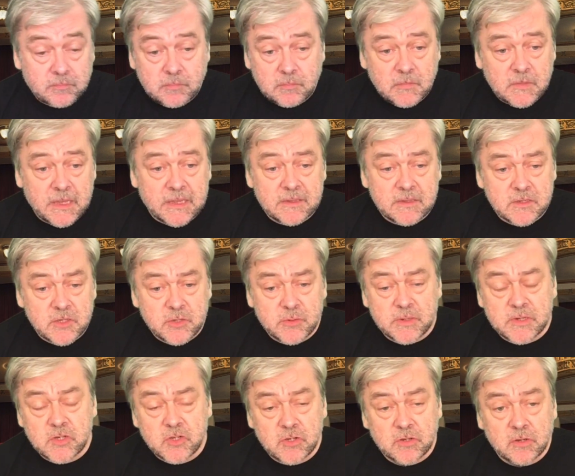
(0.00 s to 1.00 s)
get the
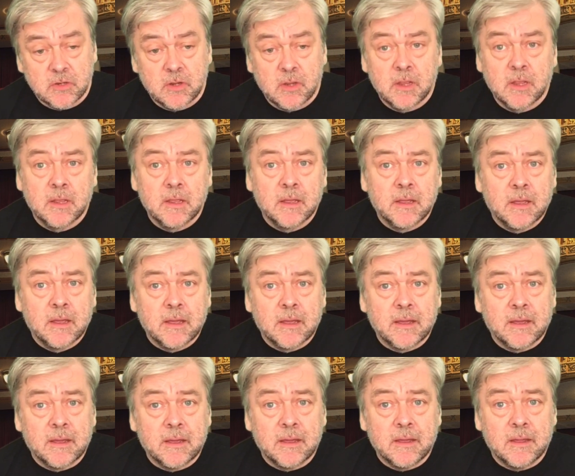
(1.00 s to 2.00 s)
tuition,
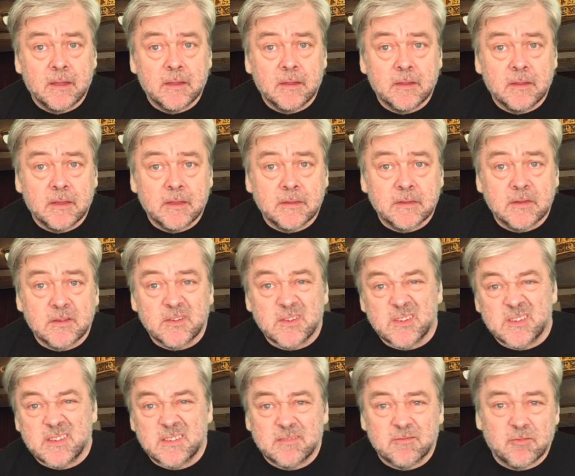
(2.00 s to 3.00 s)
and you're just
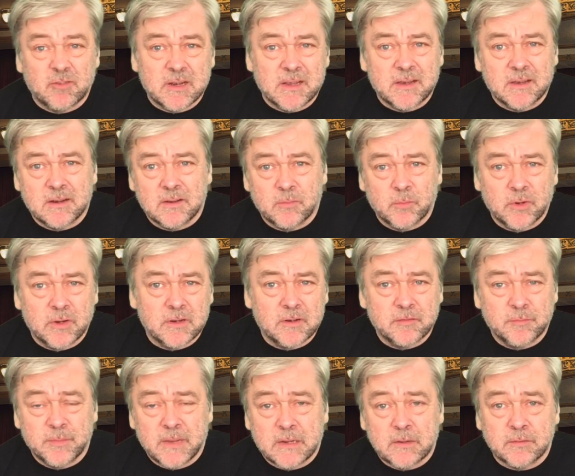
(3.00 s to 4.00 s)
relying on word of
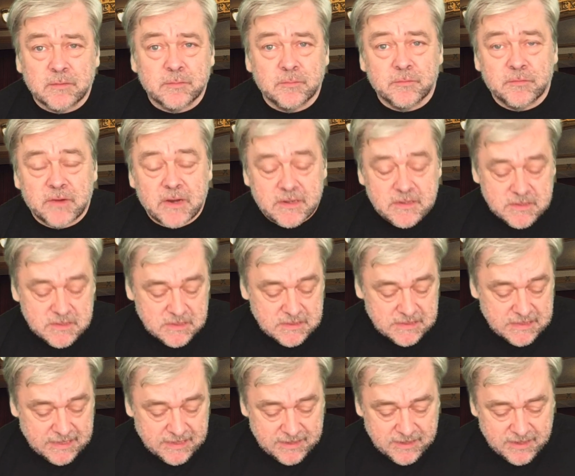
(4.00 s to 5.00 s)
mouth from friends and
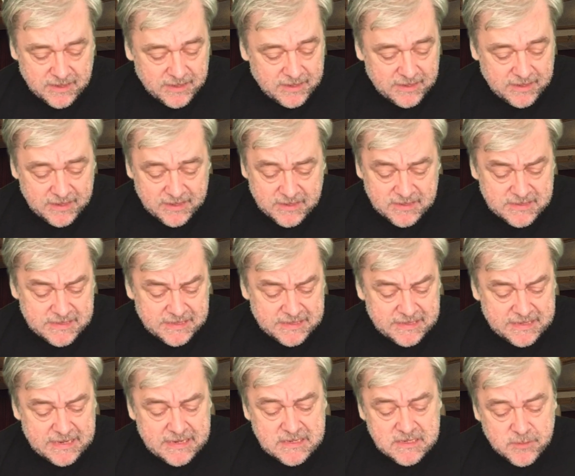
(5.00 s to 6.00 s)
that, it can take
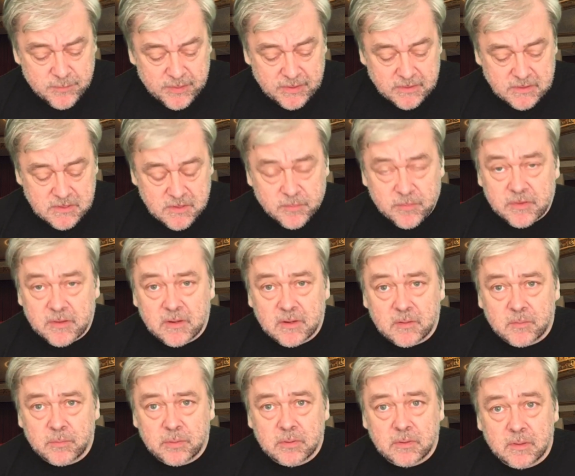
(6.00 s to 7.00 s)
years to build something
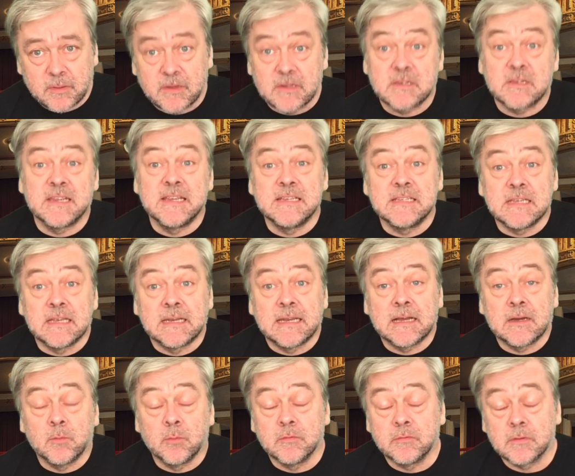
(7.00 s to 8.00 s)
up. It's easier now,
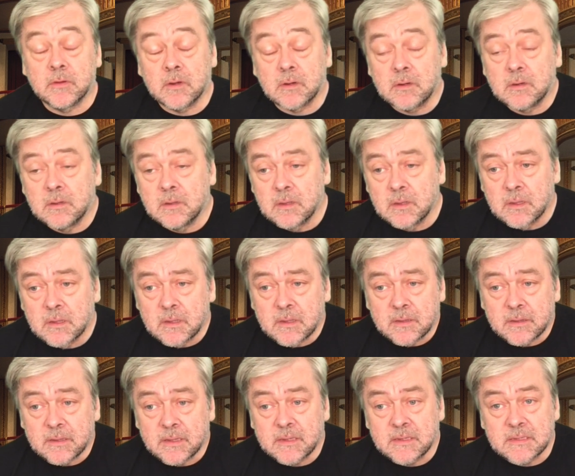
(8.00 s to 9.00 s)
we've got
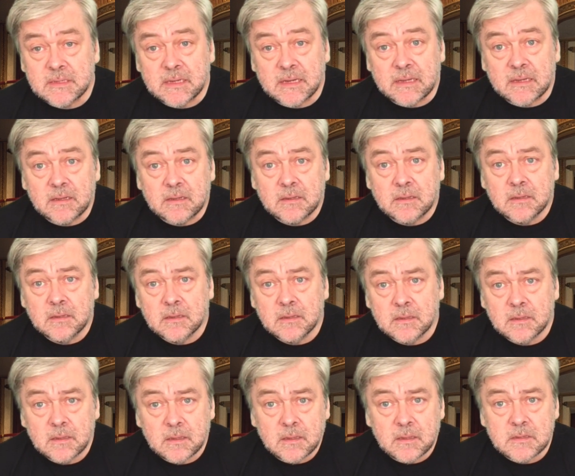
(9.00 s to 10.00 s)
the internet.
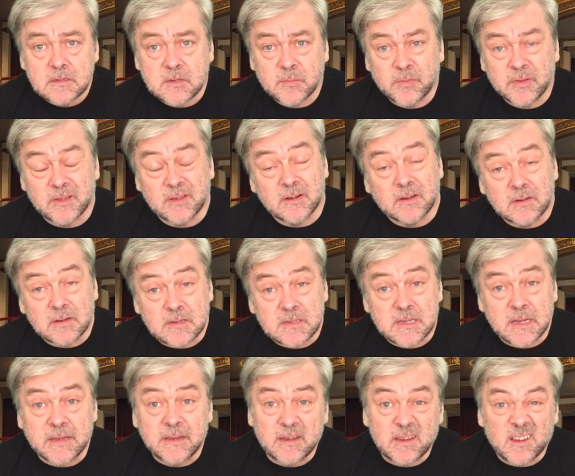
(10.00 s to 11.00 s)
Something you don't
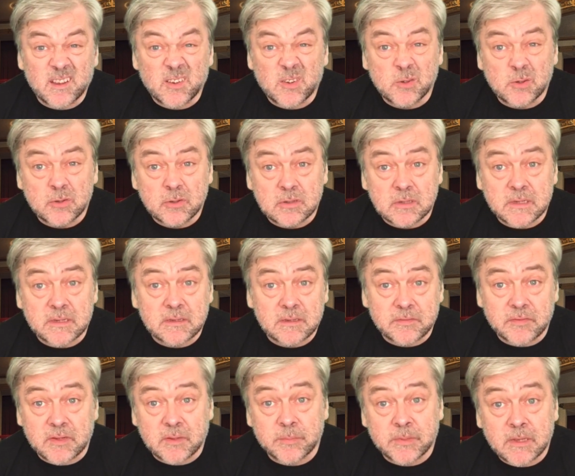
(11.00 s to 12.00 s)
understand, you can go and Google it if
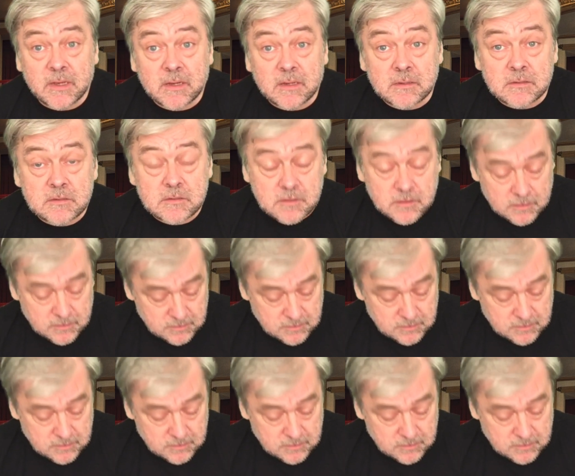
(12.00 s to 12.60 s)
you can be asked.